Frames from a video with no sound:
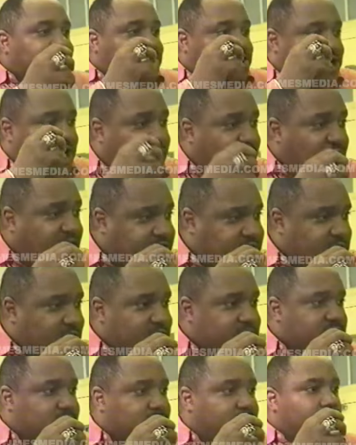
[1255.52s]

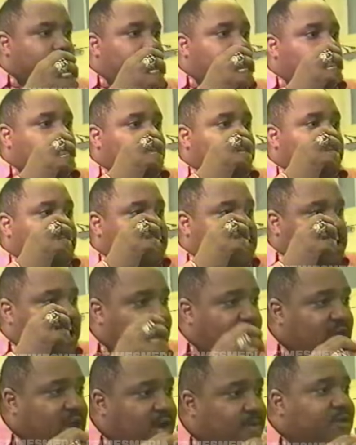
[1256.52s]
Jesus
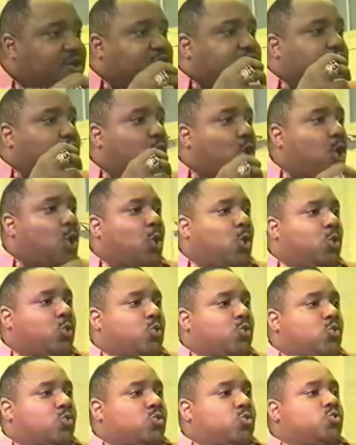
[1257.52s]
king of the
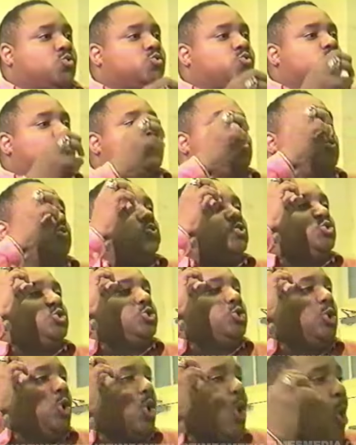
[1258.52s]
Jews,
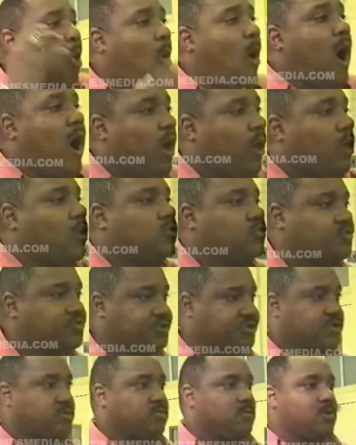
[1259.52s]
jewels,